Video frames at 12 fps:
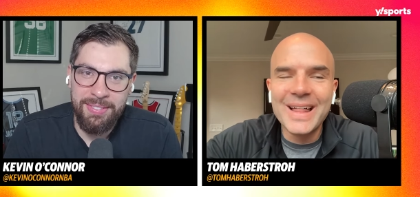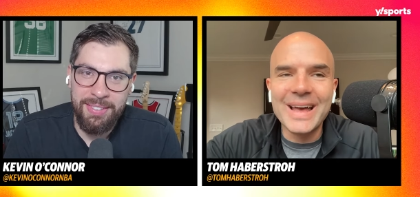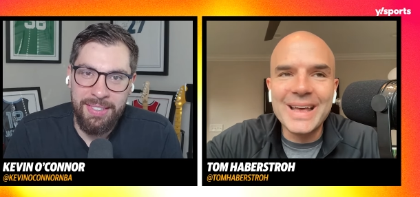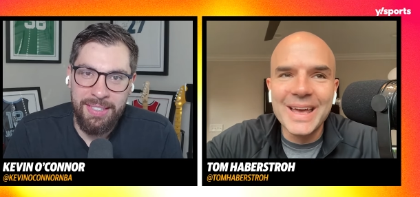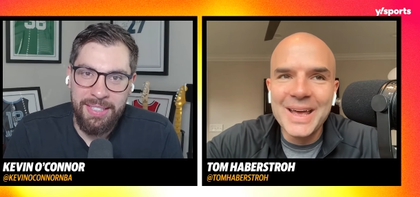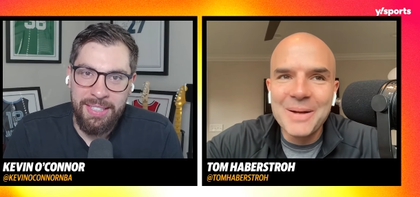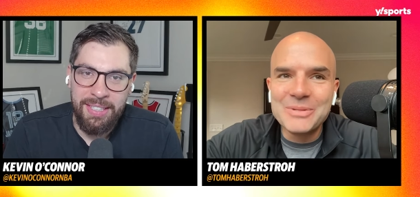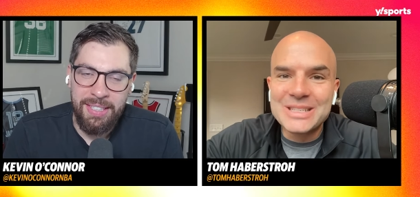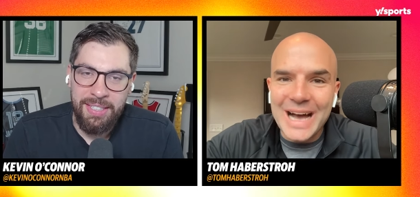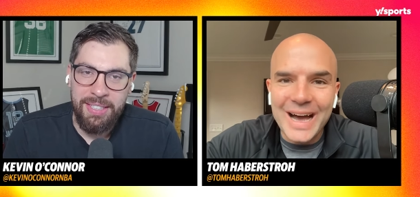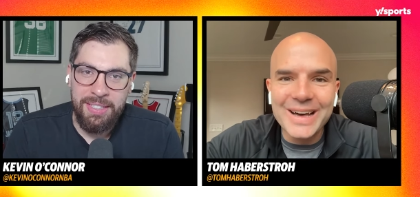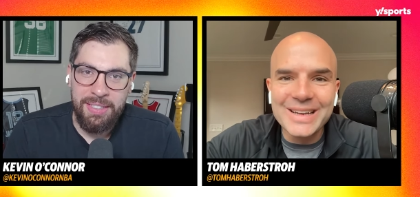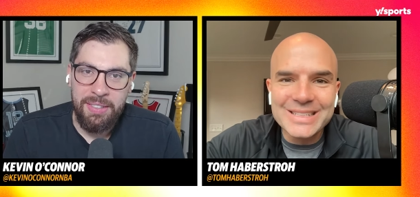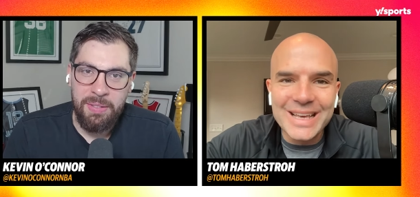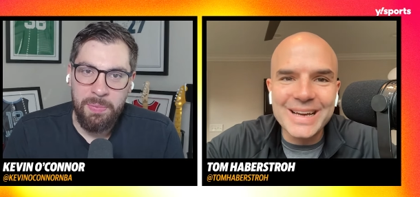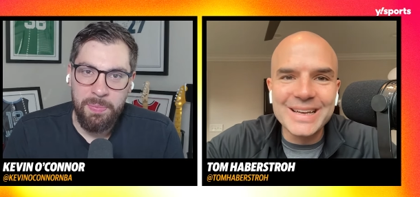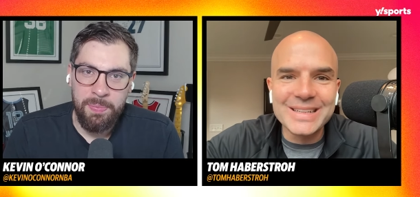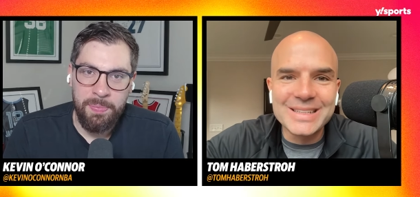Speaker 1: Like Zion is
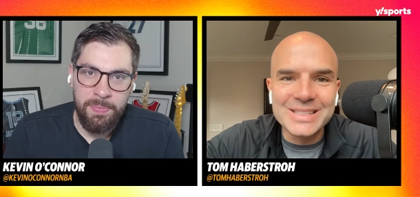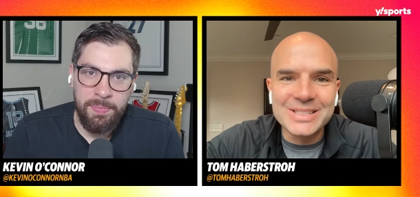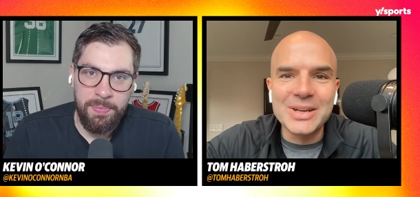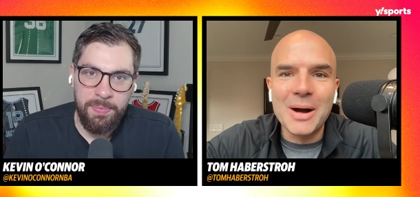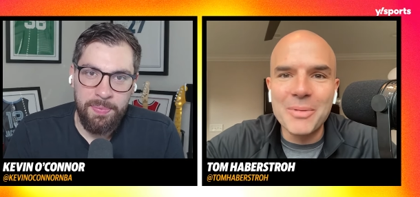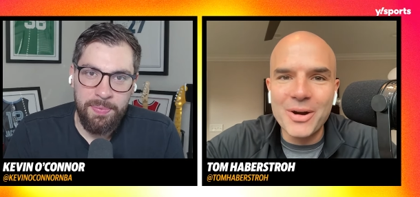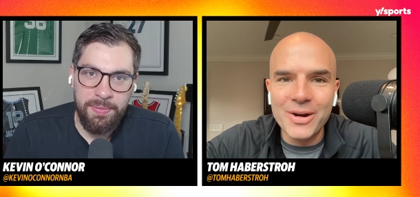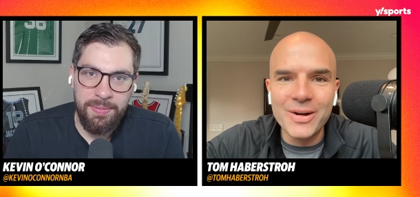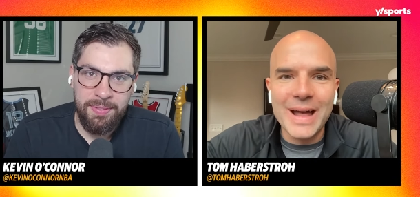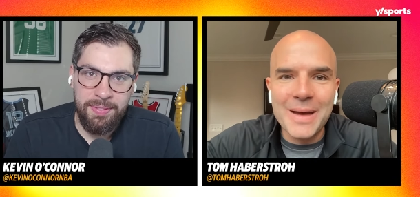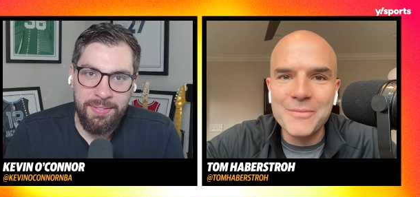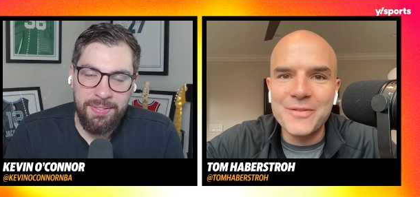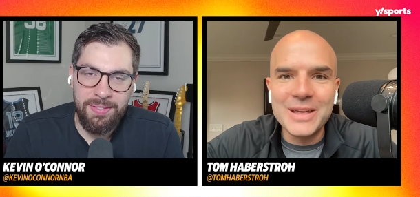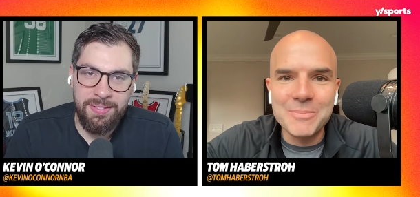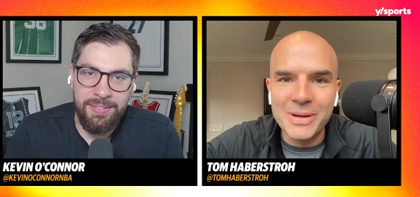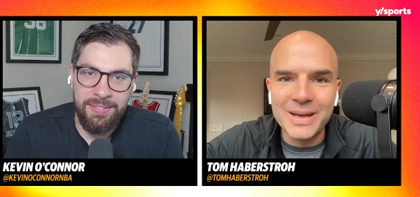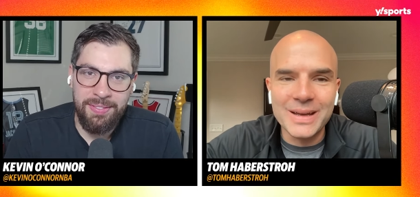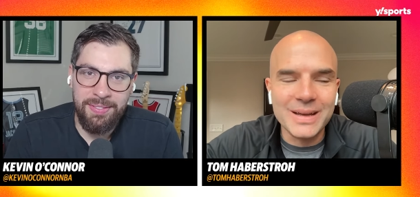like a summer
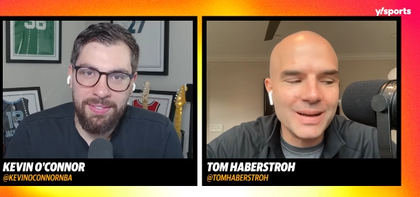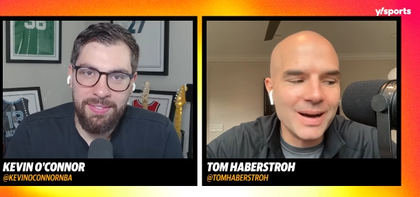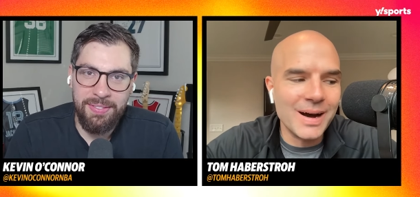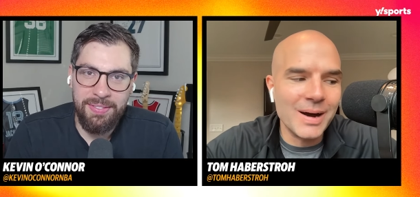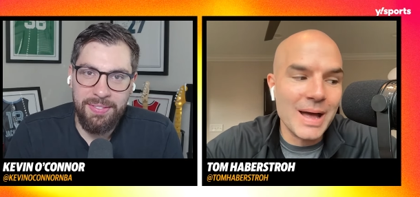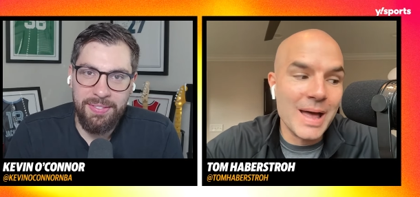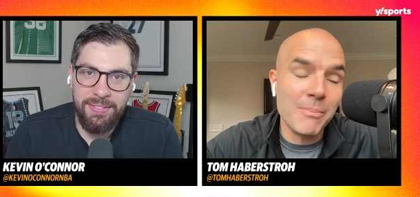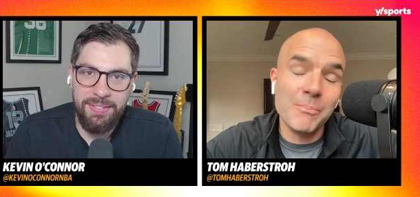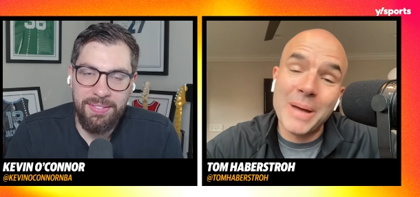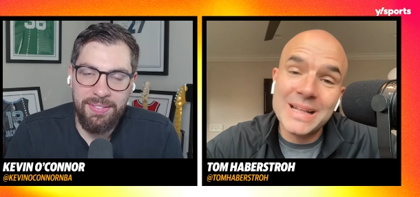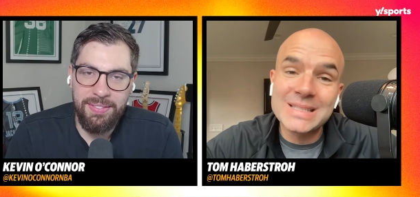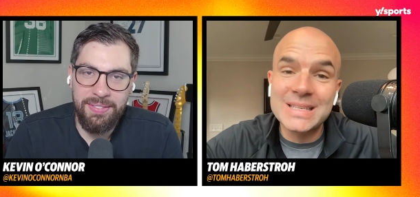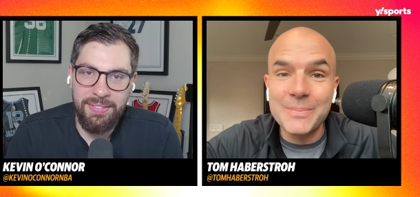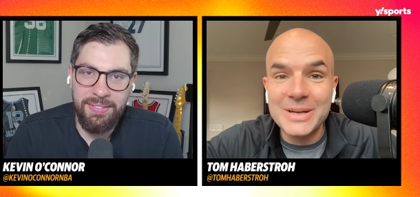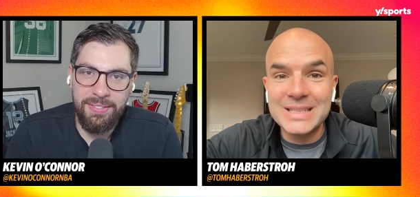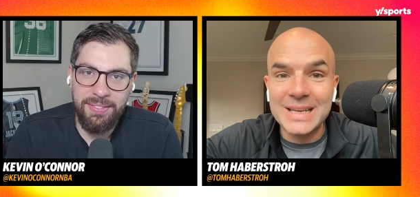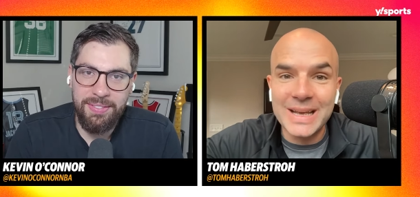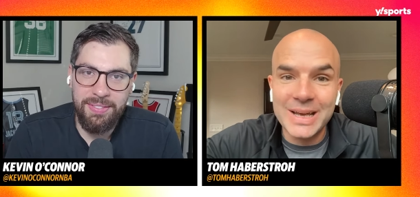MVP. Uh, eh, ben
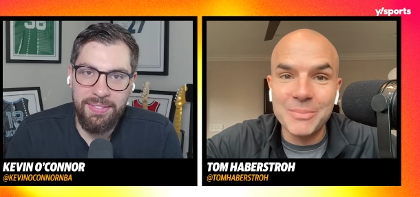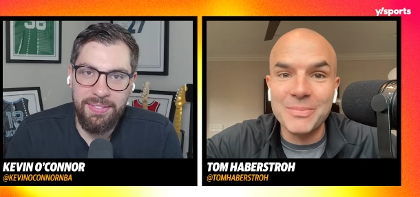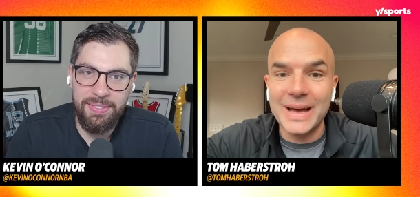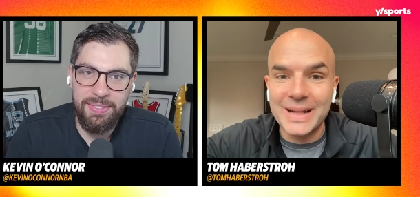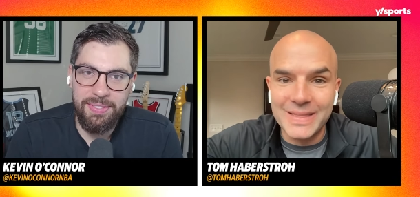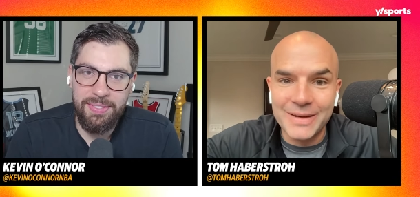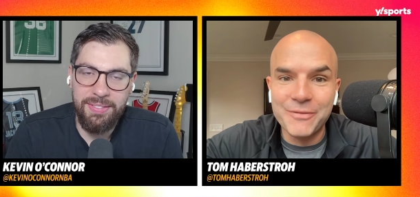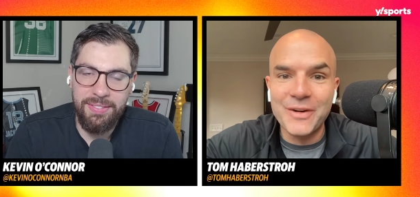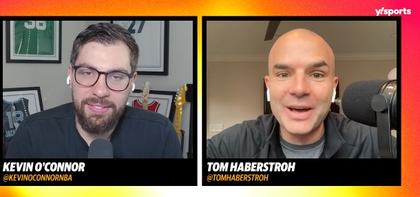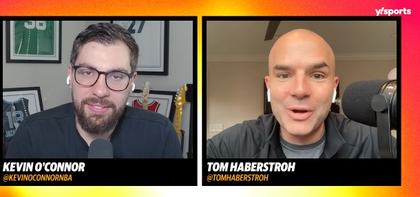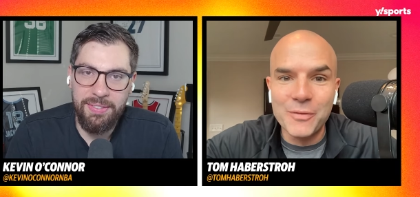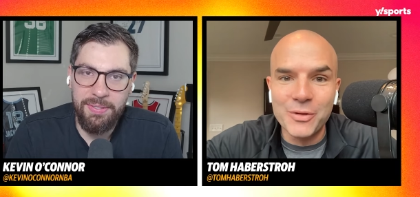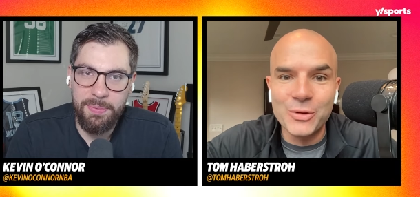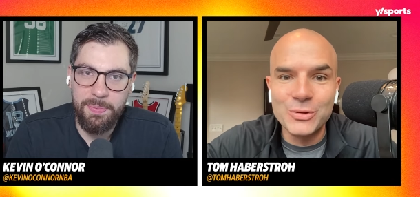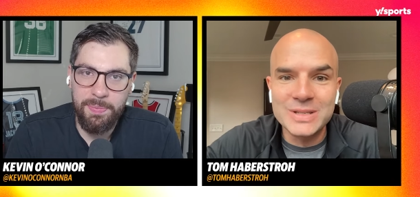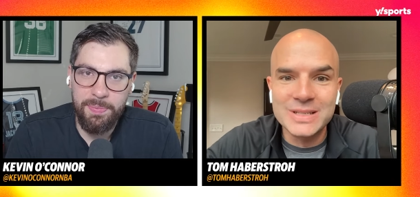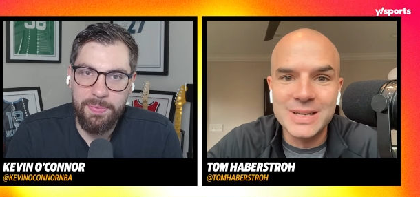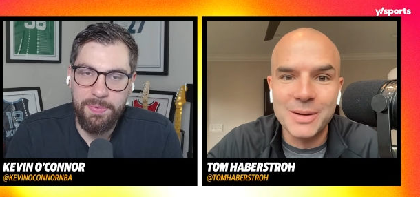Simmons and him, like they fight over
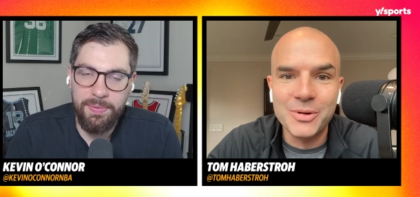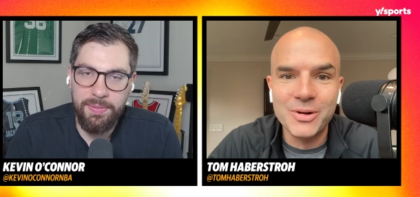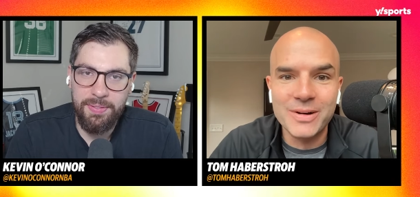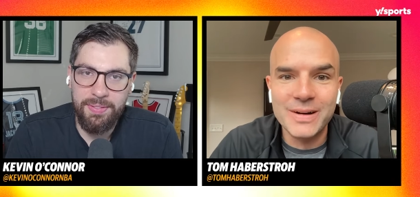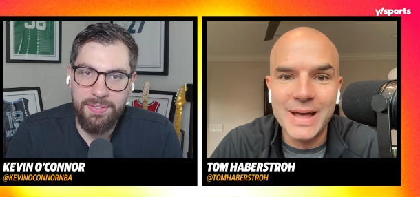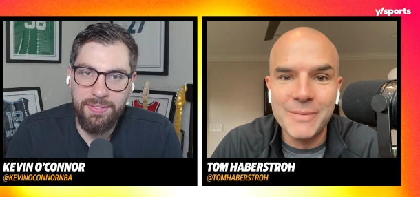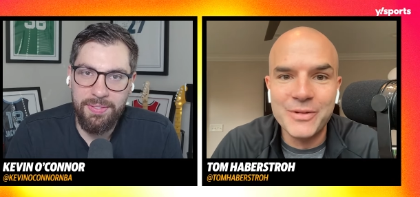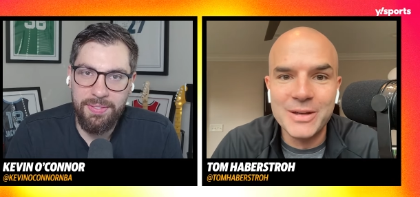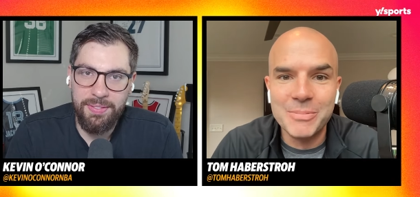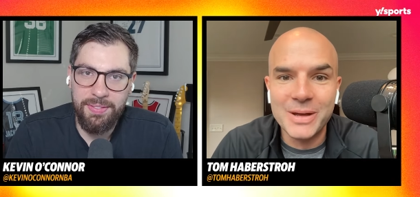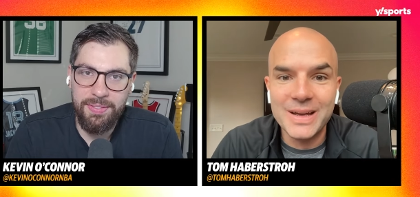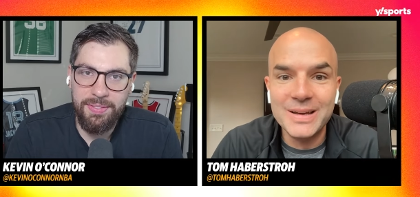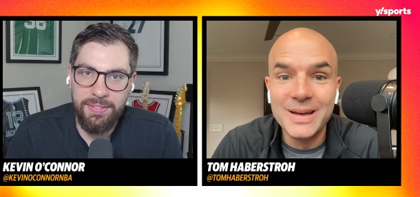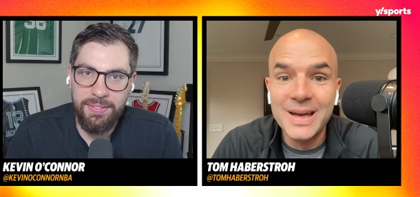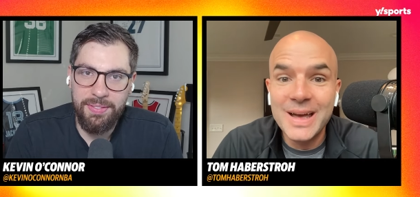who's the summer MVP.